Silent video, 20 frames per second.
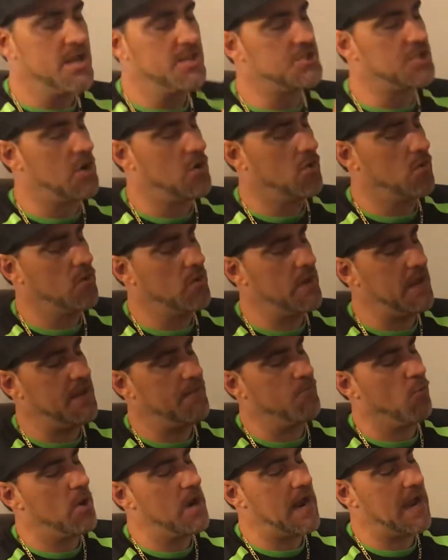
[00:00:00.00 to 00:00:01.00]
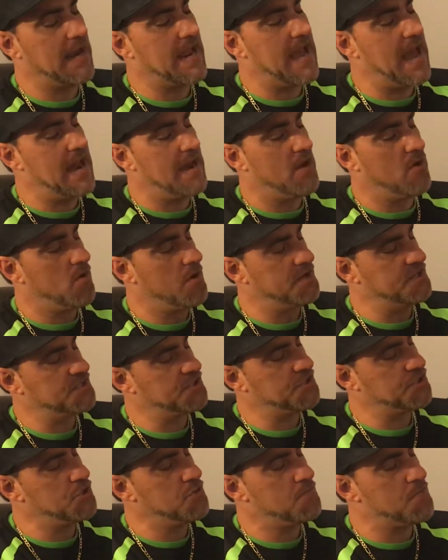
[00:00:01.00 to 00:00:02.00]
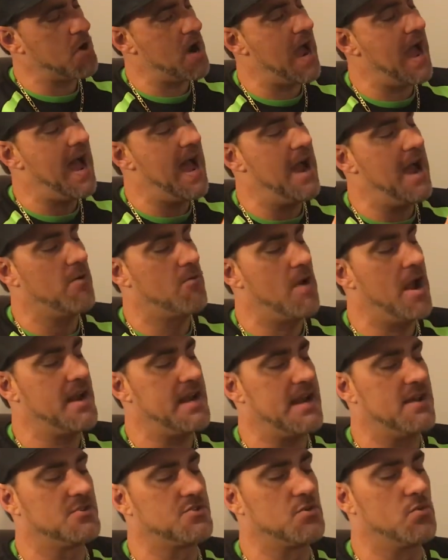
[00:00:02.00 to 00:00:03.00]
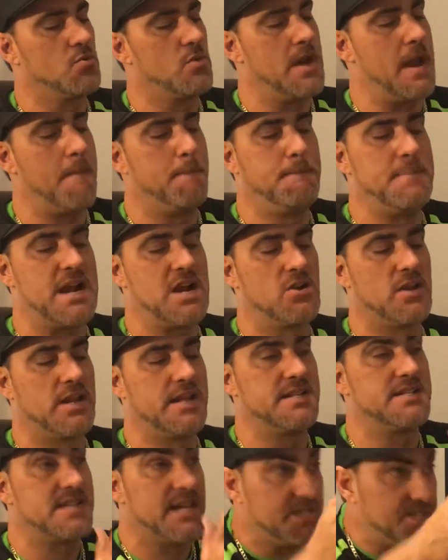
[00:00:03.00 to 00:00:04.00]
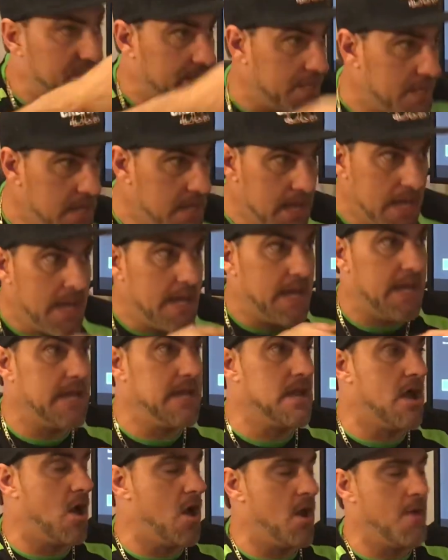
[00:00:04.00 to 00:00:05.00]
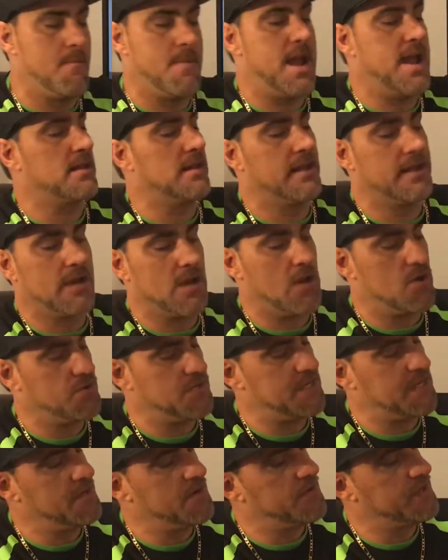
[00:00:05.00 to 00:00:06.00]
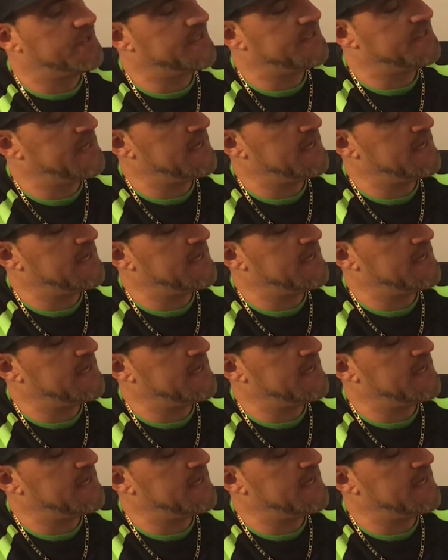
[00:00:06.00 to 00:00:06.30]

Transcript: So what I got it on is super high right now, so when I barely touch it, he automatically goes into his